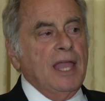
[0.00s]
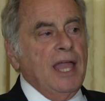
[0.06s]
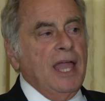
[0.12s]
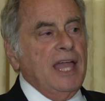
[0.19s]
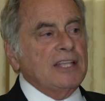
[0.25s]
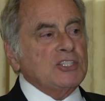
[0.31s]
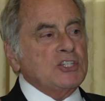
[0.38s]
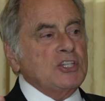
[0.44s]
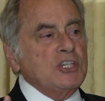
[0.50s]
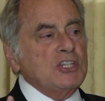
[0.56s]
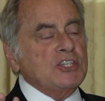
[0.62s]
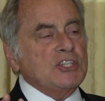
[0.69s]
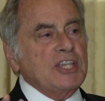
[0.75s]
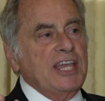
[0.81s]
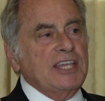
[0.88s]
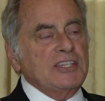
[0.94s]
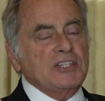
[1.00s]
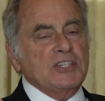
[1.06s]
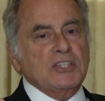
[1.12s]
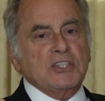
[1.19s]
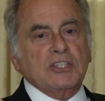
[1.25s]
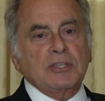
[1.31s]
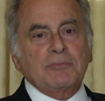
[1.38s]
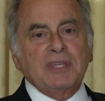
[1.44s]
And she
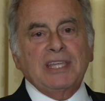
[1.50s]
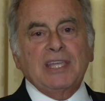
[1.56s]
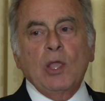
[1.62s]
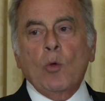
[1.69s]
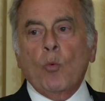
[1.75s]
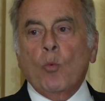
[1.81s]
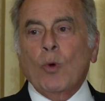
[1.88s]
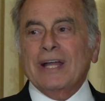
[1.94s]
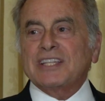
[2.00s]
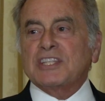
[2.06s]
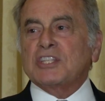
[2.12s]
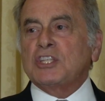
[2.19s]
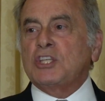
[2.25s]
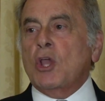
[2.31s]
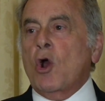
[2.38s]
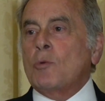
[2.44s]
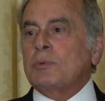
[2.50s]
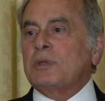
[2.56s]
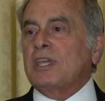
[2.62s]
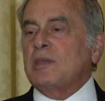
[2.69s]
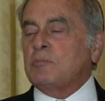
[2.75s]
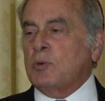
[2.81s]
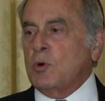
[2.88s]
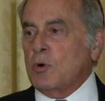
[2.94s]
says to me, what's Yom
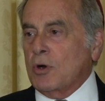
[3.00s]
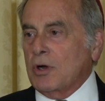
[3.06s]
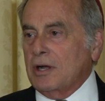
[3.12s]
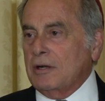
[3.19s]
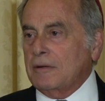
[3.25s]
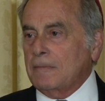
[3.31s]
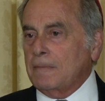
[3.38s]
Kippur?